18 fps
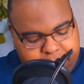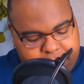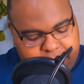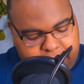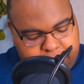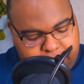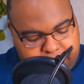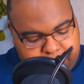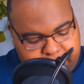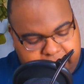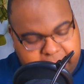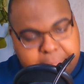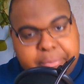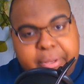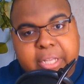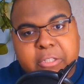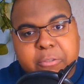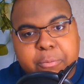and we're playing
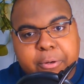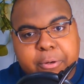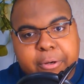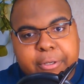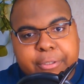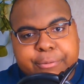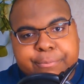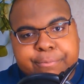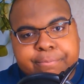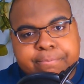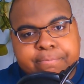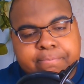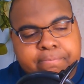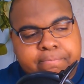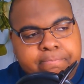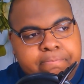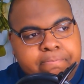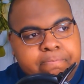Pittsburgh,
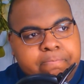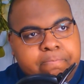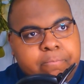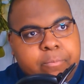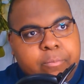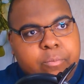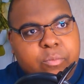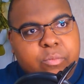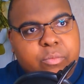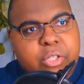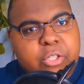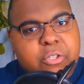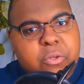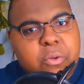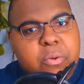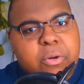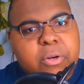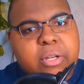
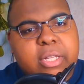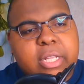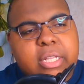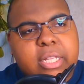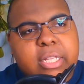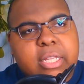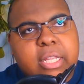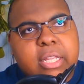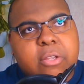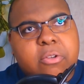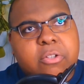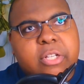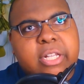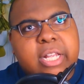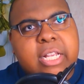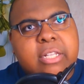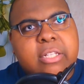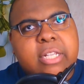
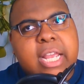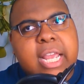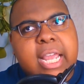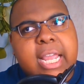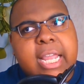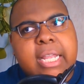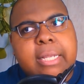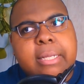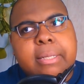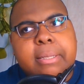let's say